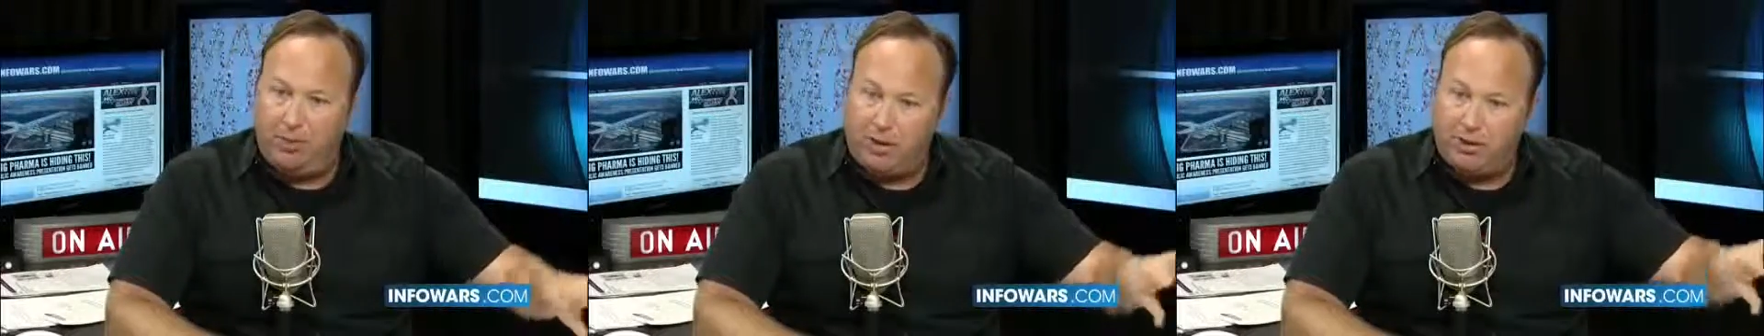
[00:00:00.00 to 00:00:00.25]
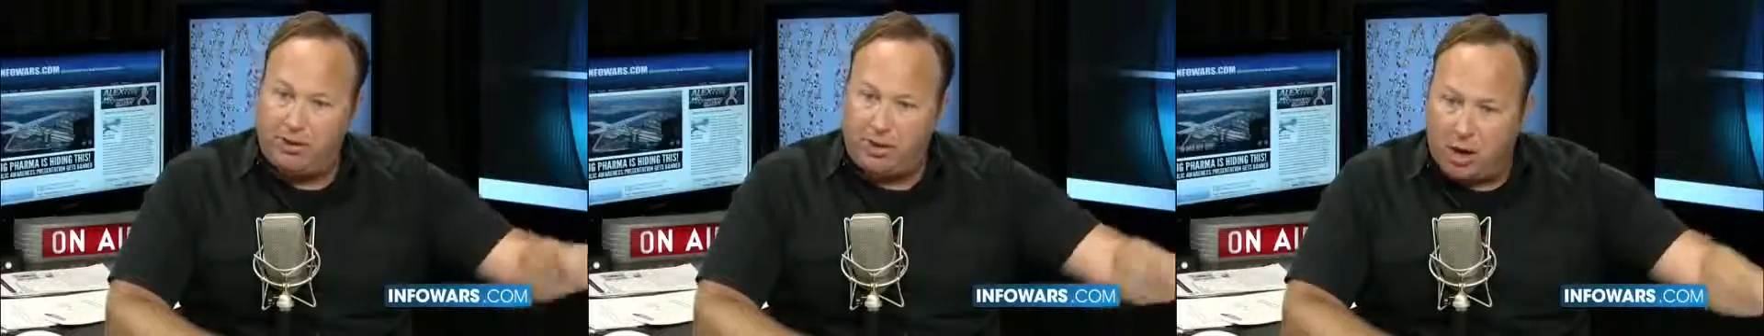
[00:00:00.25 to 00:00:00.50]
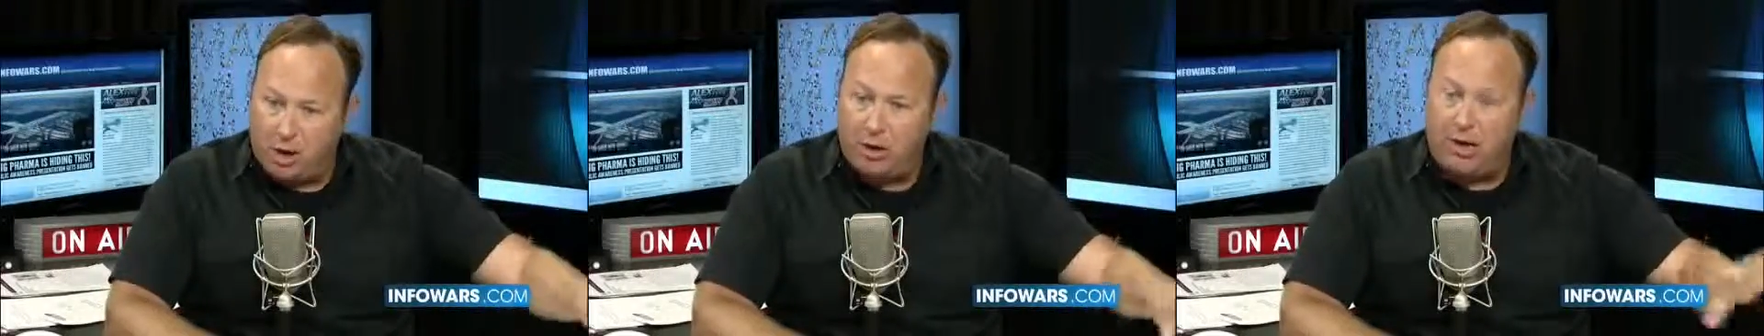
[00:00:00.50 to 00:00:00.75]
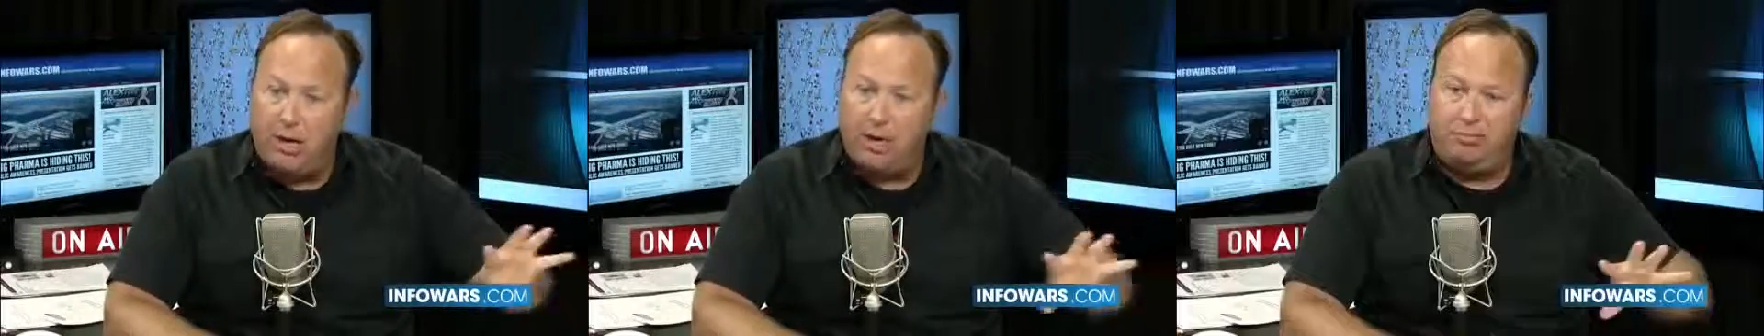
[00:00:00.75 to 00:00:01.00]
that aren't
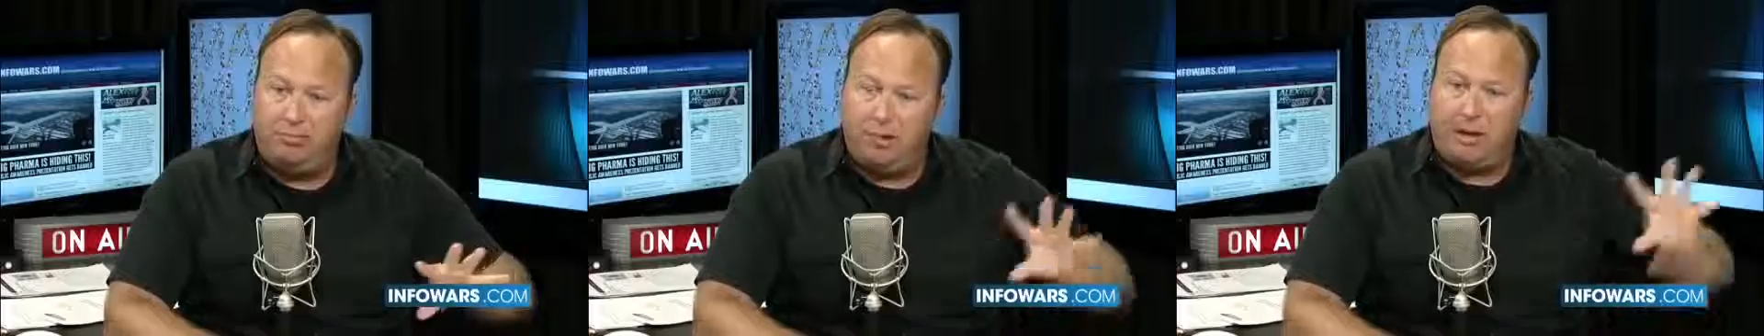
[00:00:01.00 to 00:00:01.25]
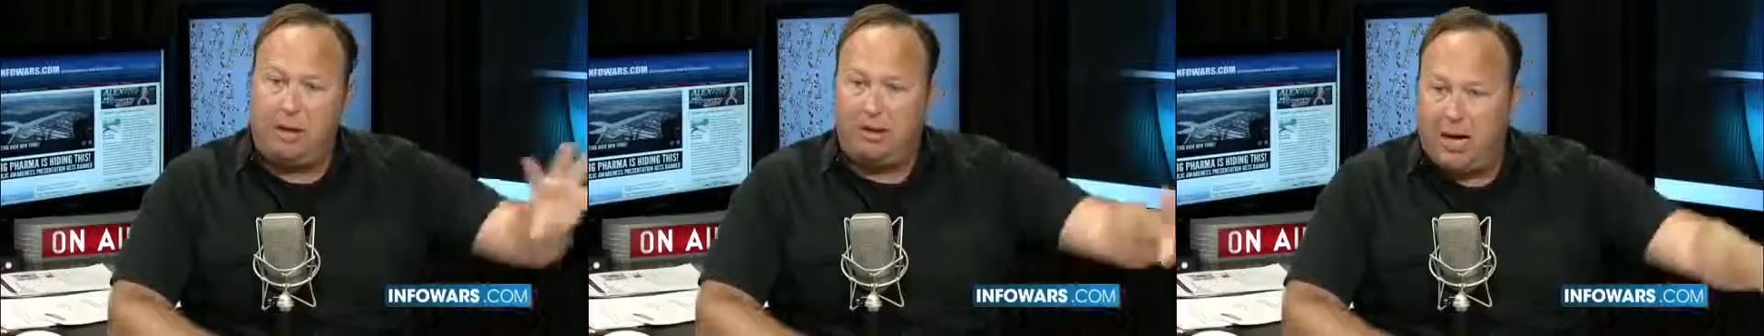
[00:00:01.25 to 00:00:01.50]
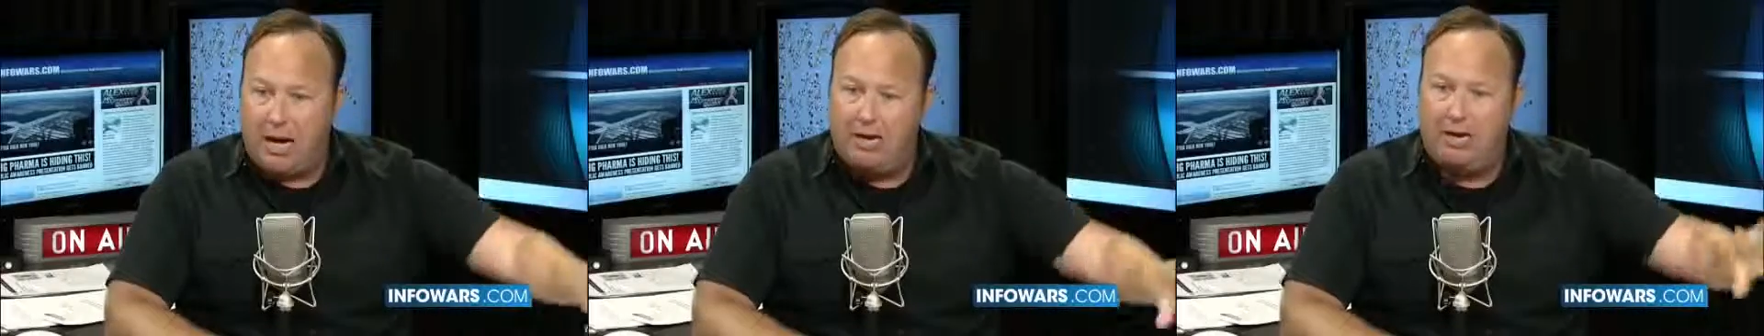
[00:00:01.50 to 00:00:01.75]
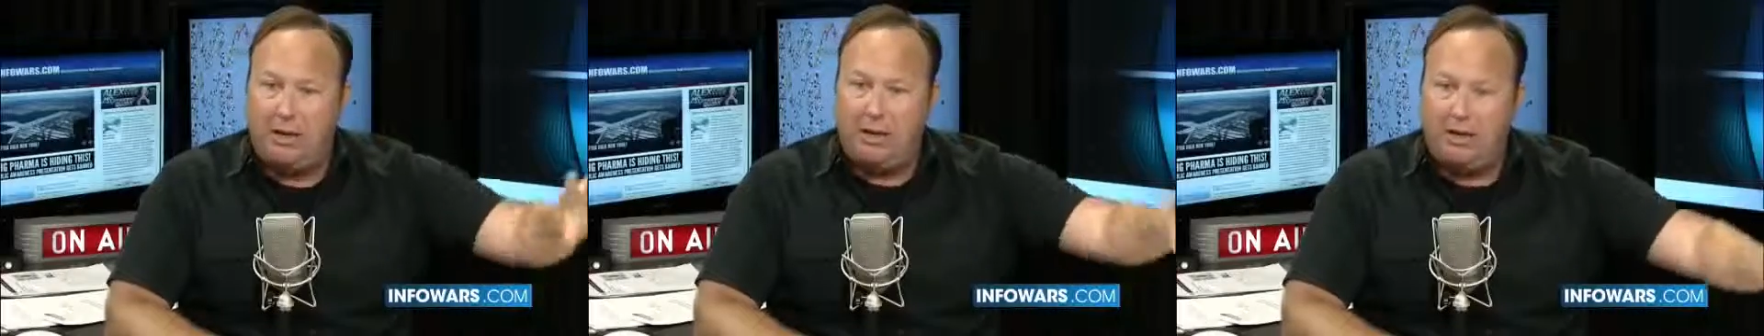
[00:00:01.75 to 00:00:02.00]
starting it and putting
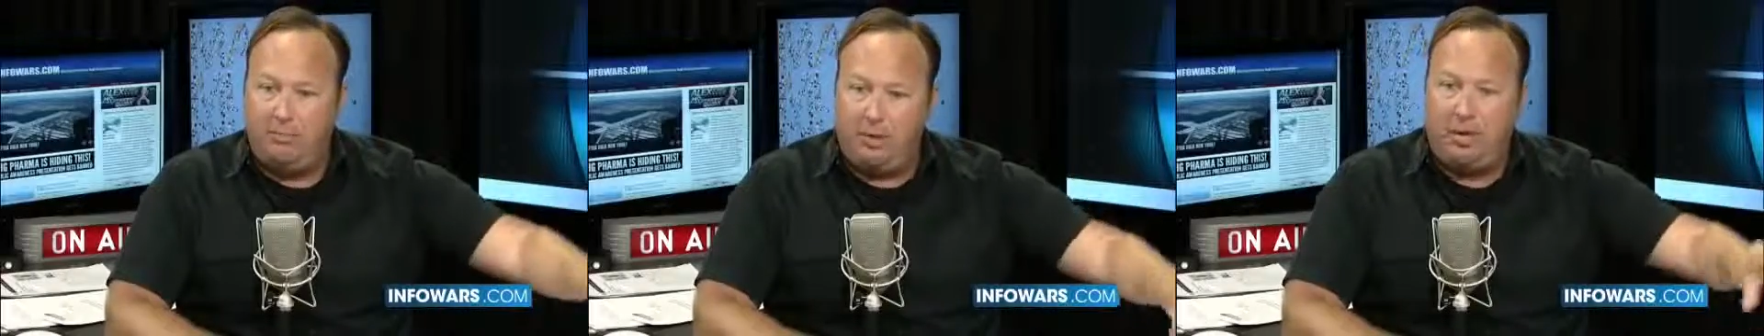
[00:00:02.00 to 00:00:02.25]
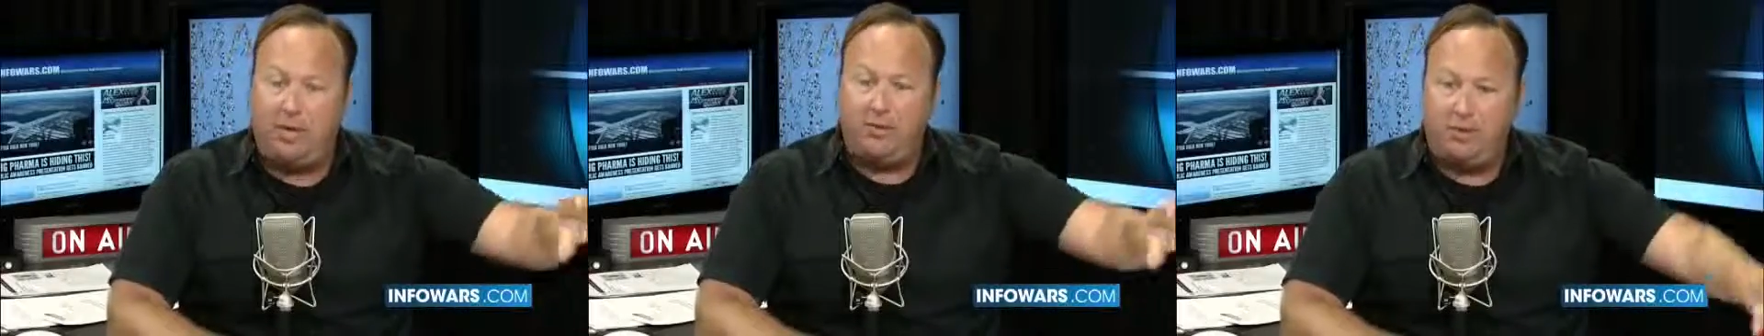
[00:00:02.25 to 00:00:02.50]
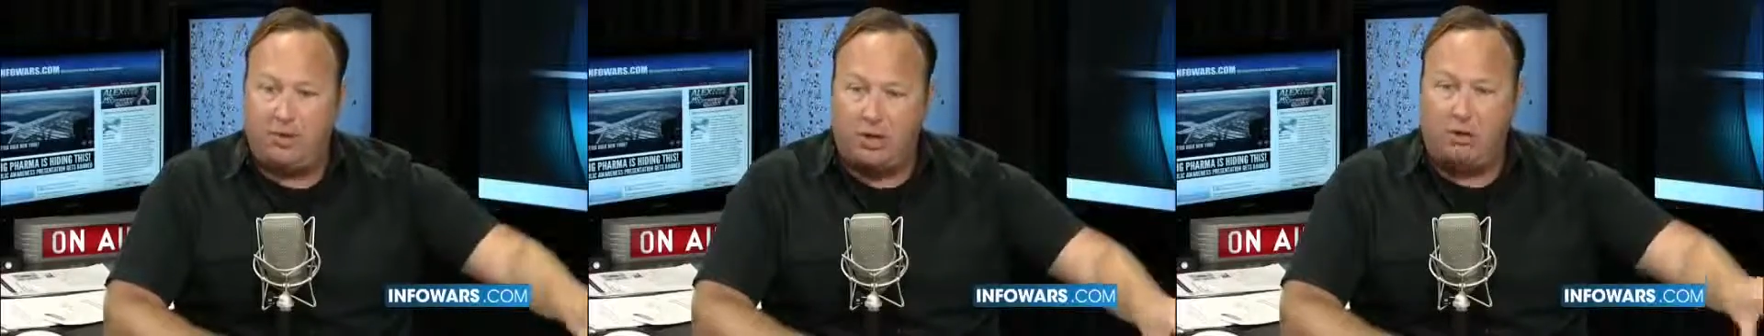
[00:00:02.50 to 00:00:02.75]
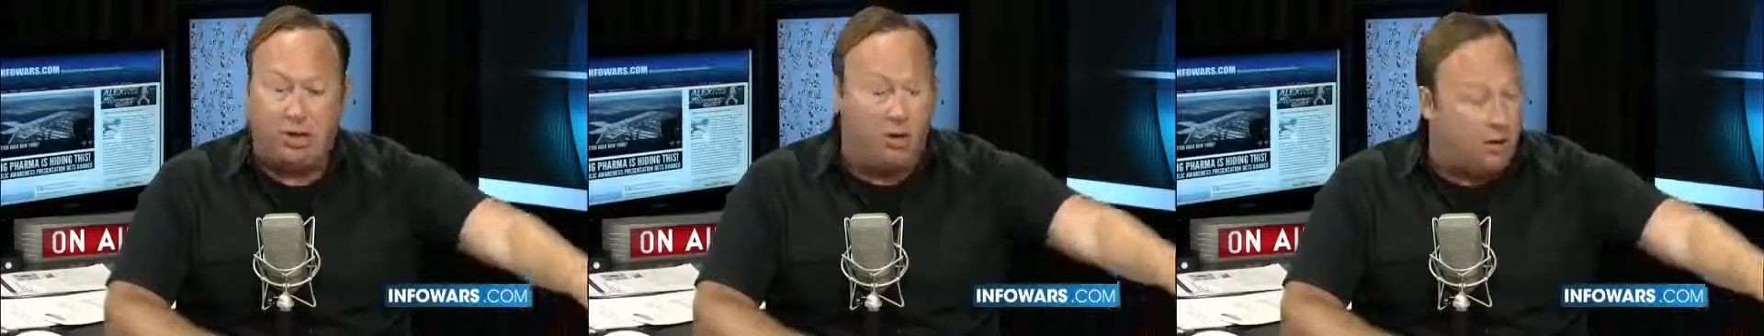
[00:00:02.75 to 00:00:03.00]
al-Qaeda in Libya and
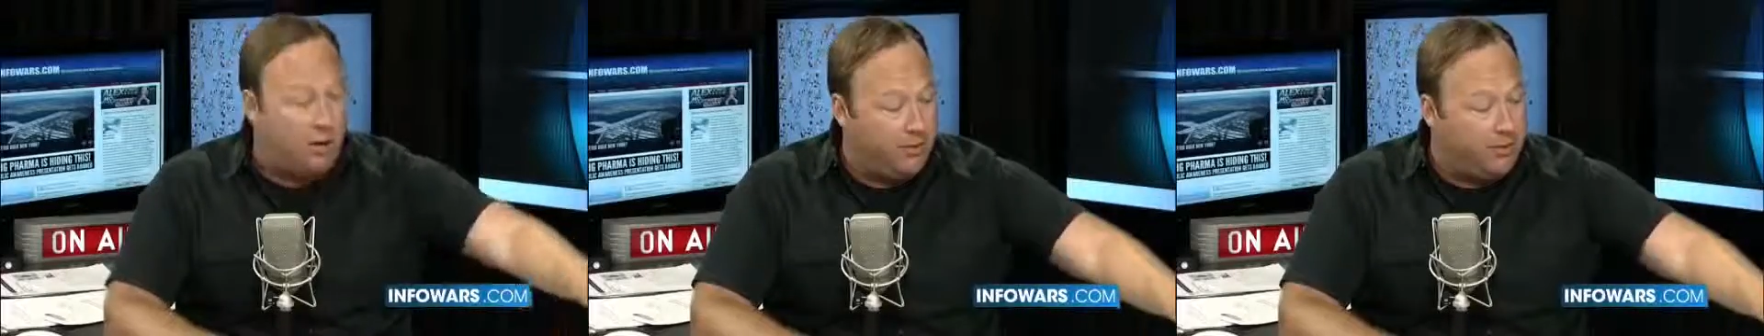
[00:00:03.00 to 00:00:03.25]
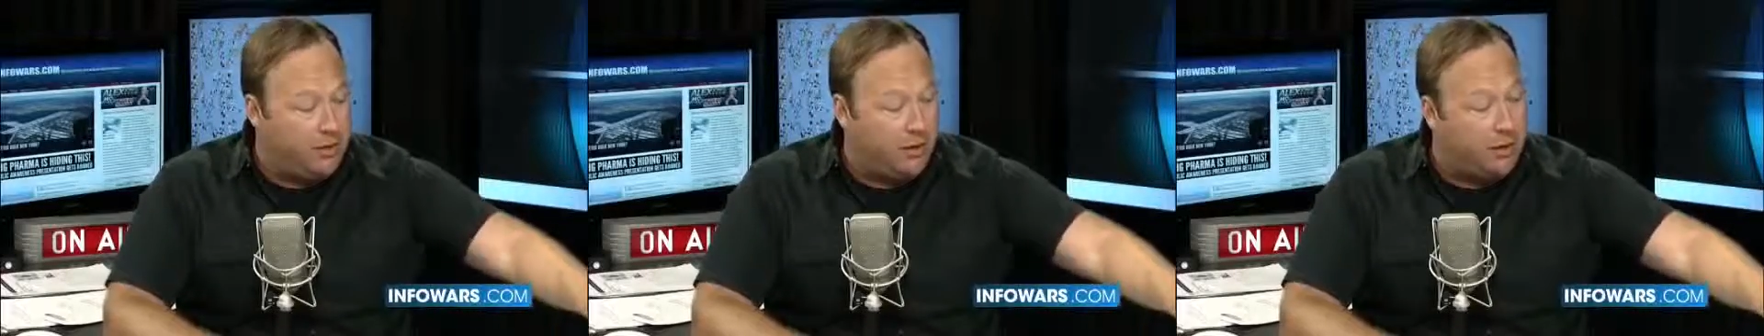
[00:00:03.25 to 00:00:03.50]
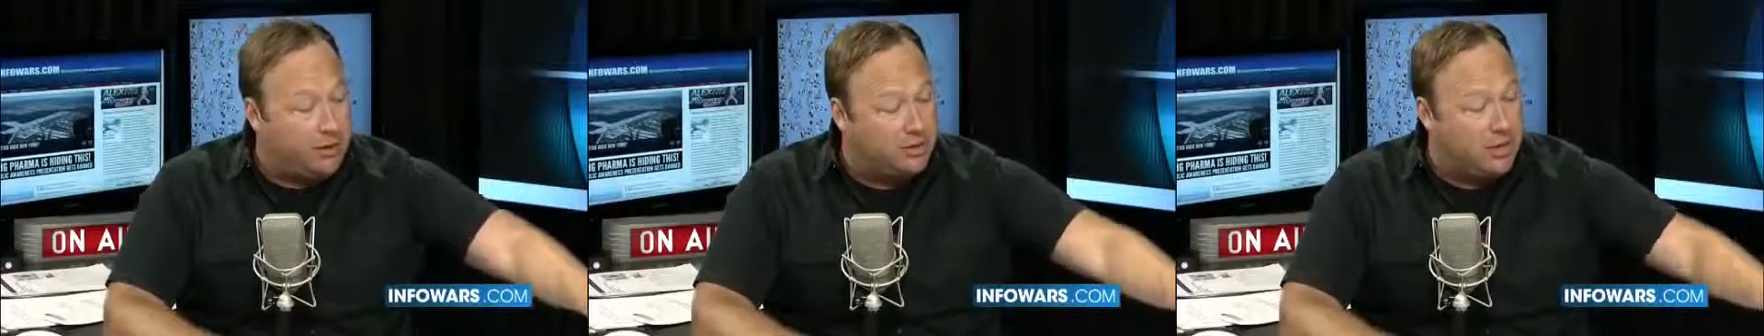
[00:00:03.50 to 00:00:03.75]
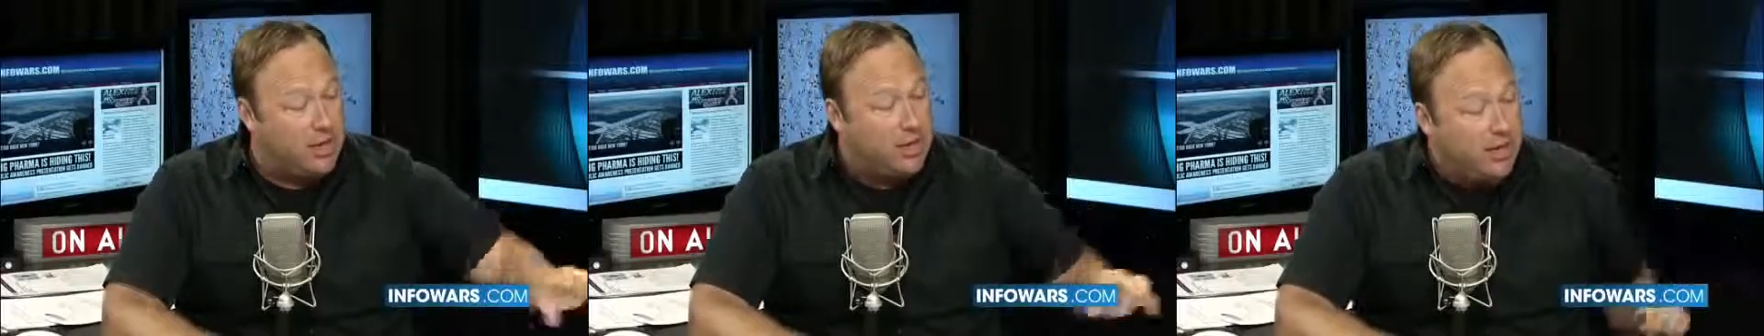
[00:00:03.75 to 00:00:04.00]
Syria and all these areas.